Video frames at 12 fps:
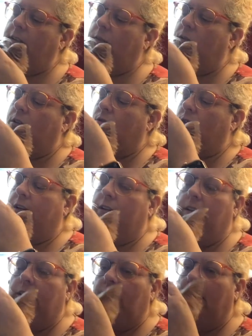I'm going to try to
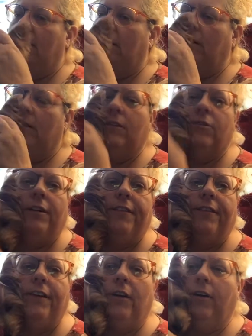
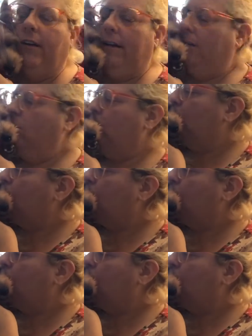figure it out.